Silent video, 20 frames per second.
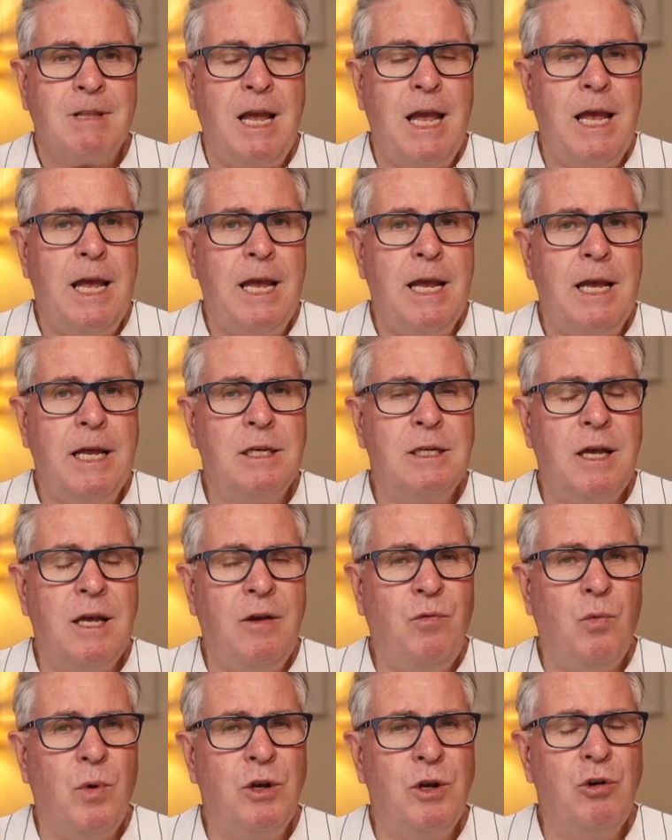And
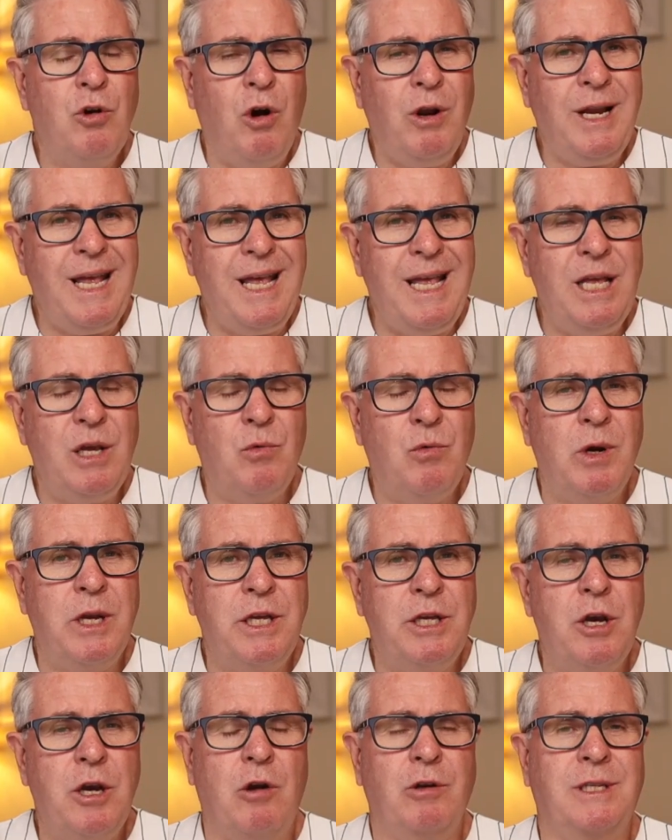if we're not equally
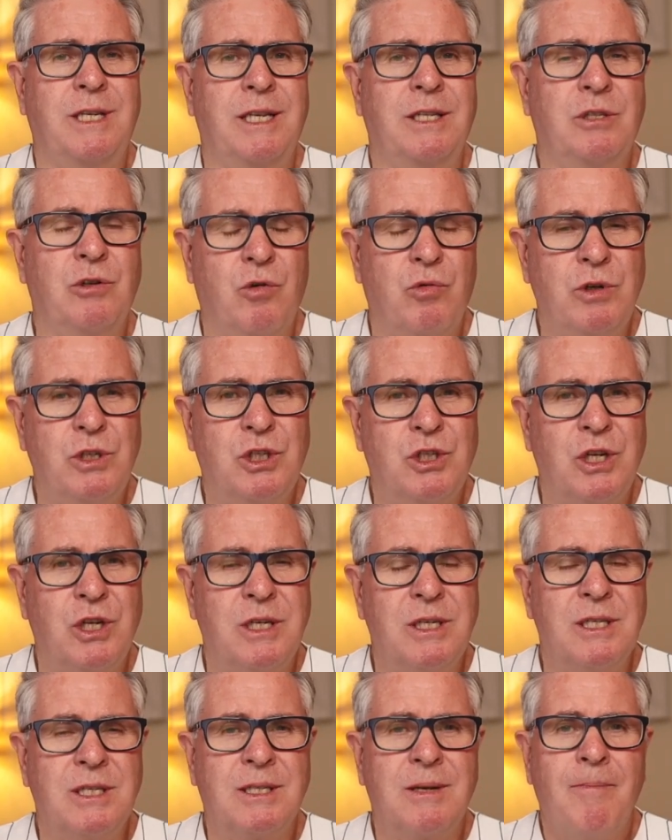yoked as
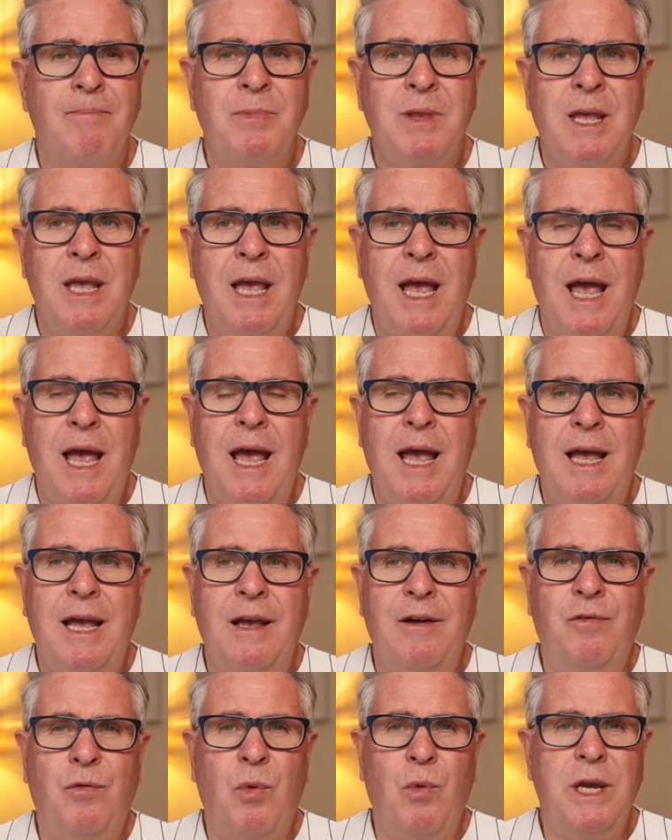Christians,
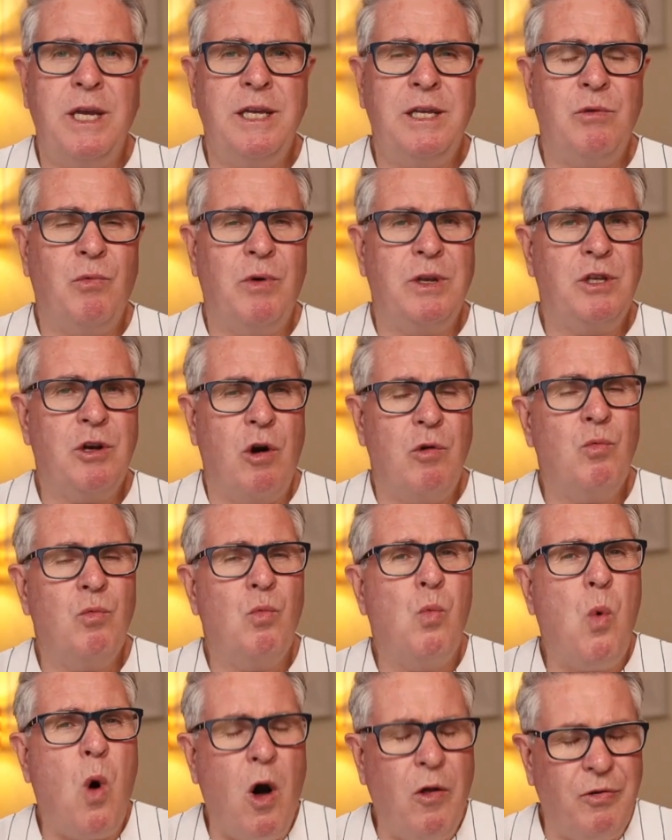if we
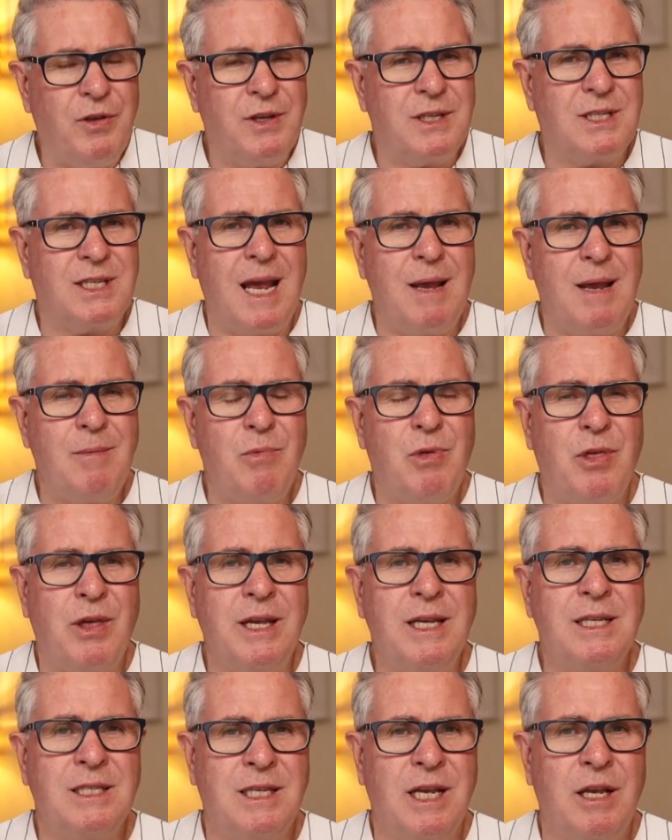don't want the same
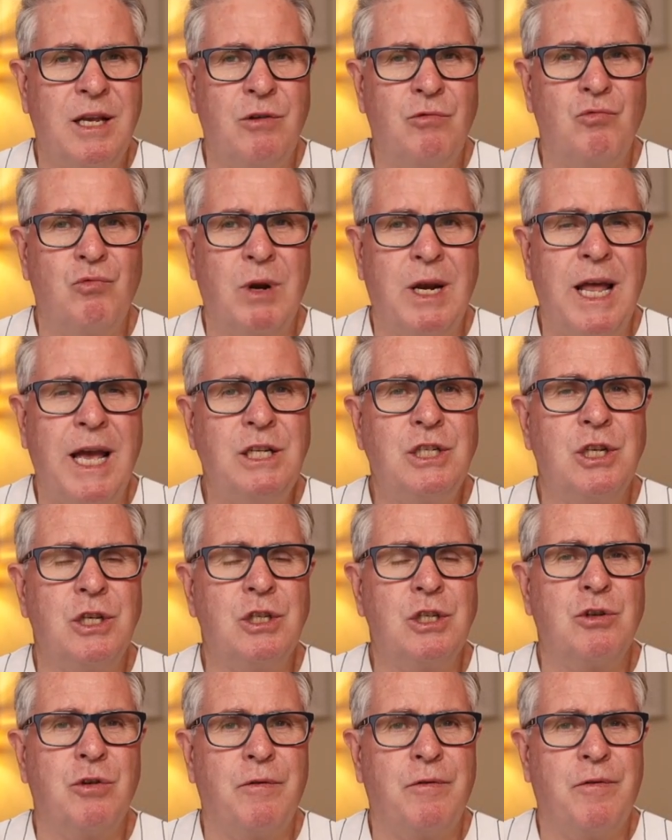things in
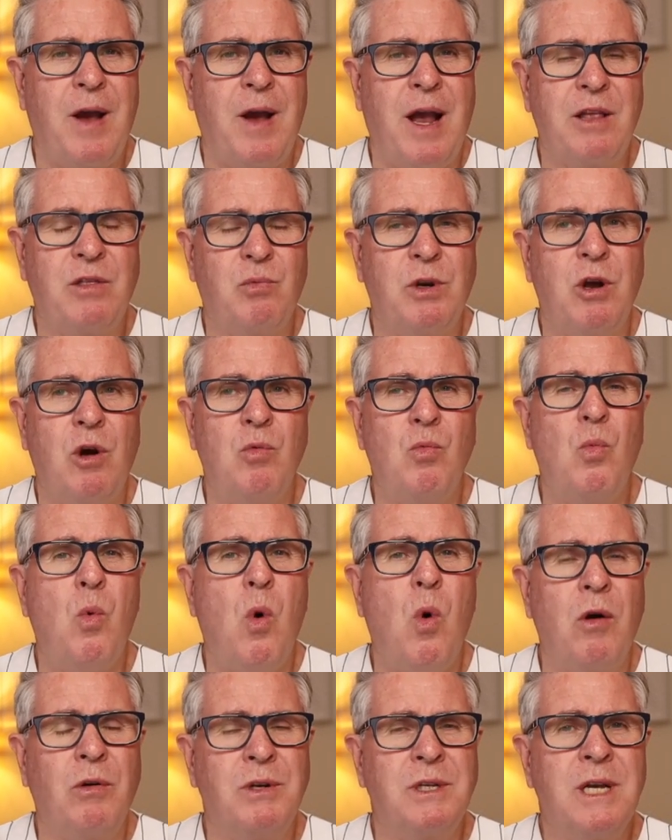relation to faith, we don't
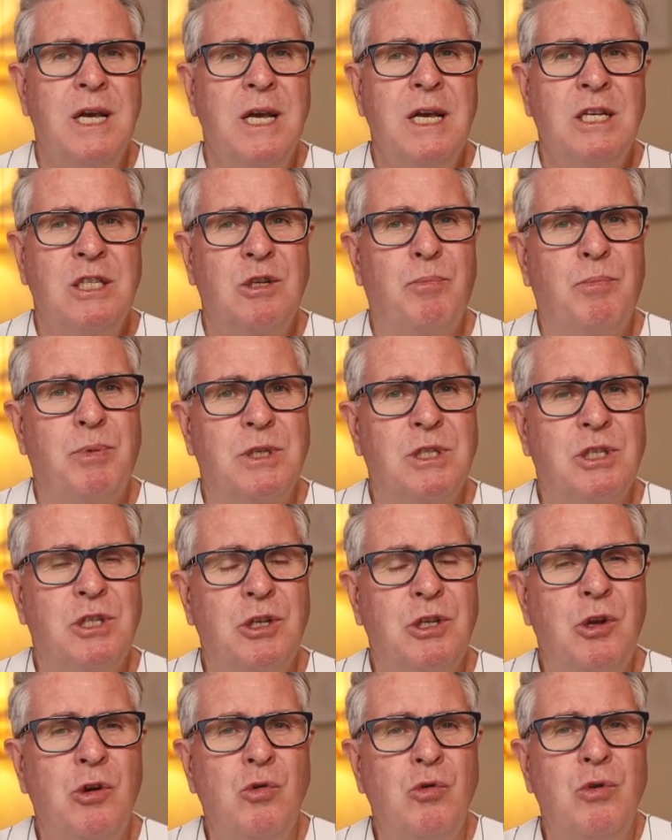want to
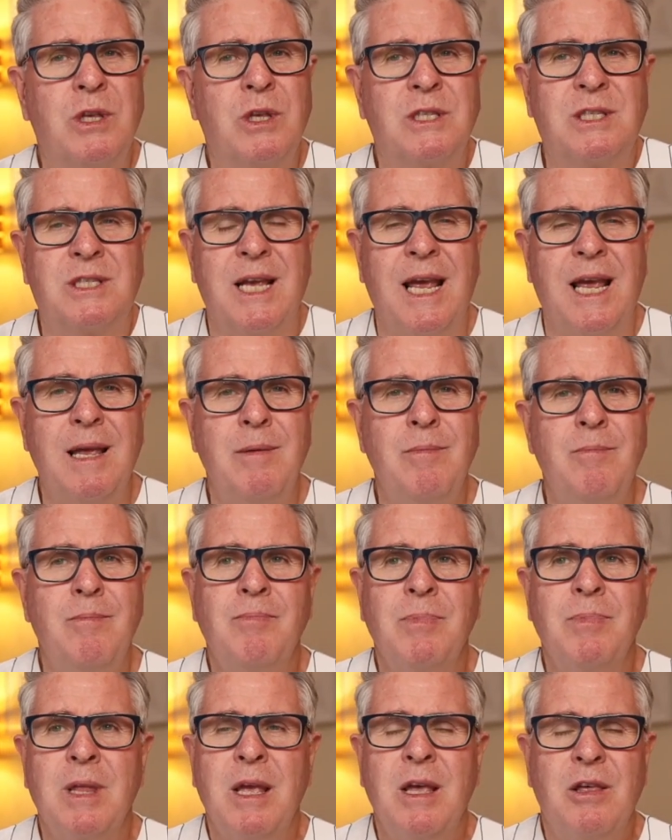pursue the same
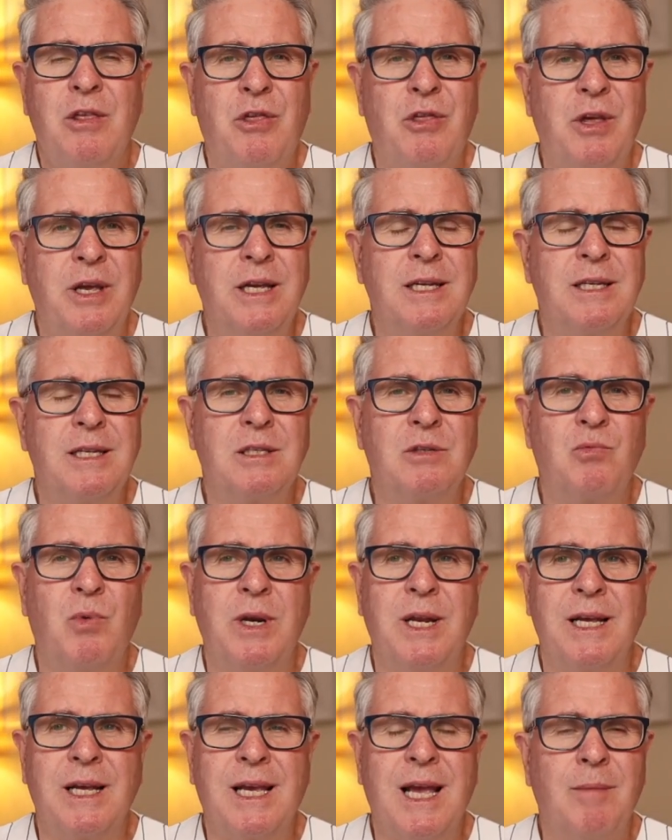things
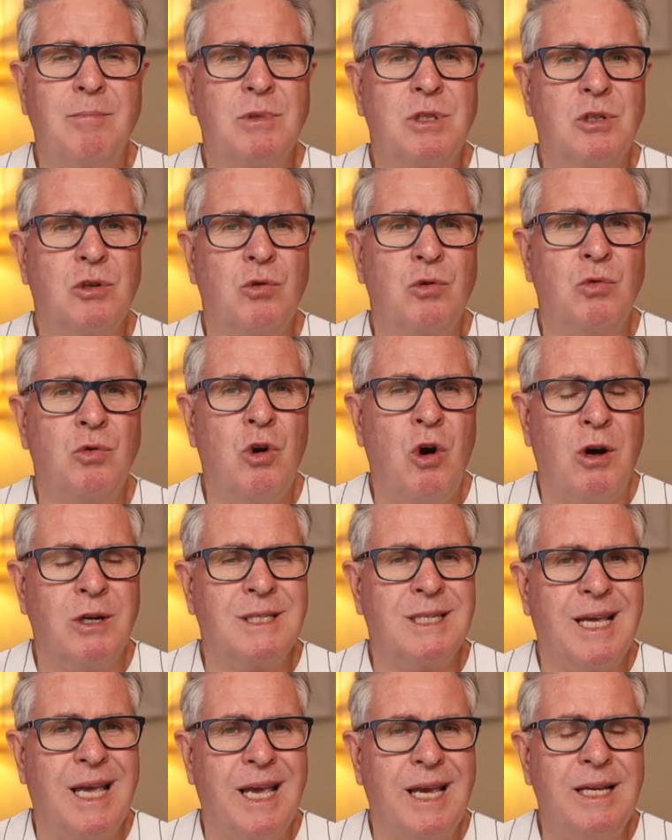when it comes to
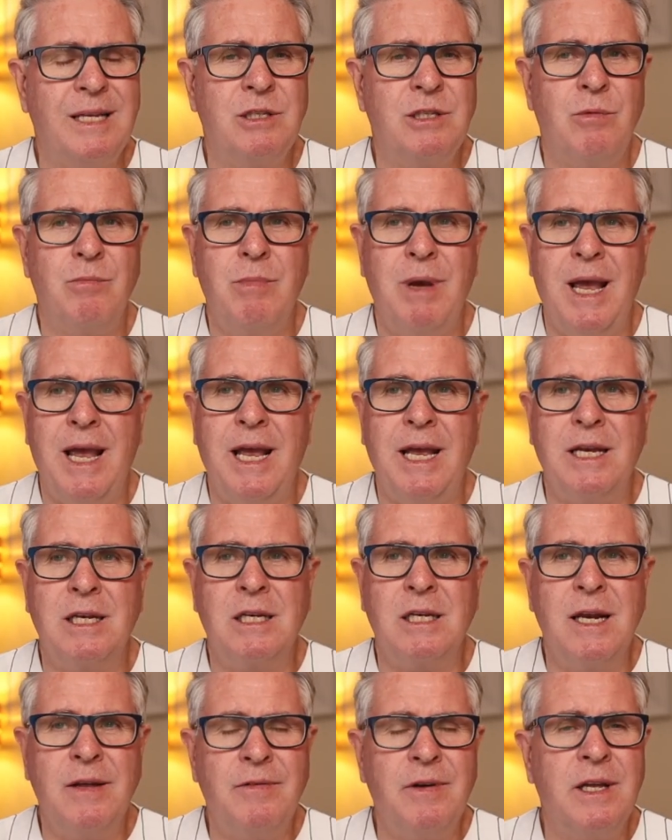God's kingdom
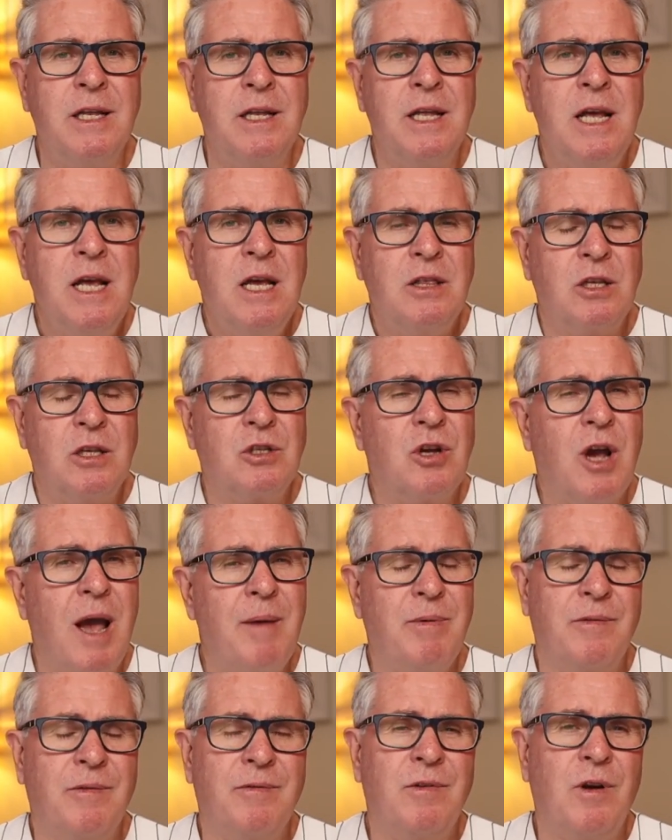and living the
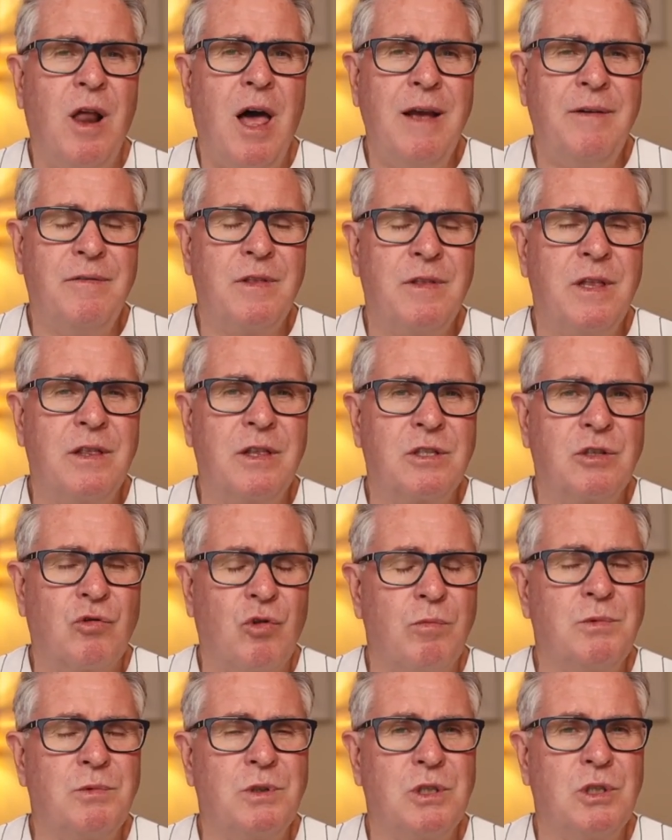type of life that the
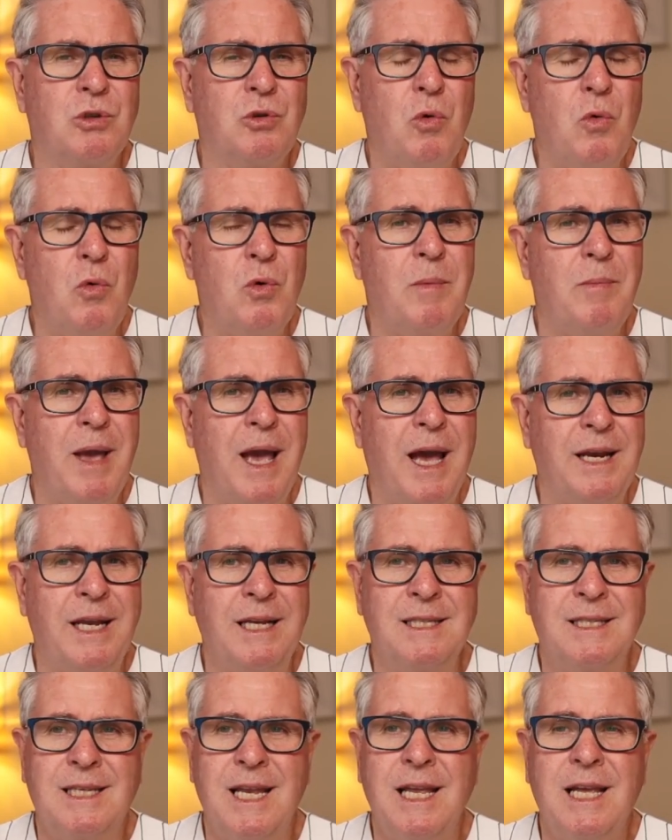scriptures talk about and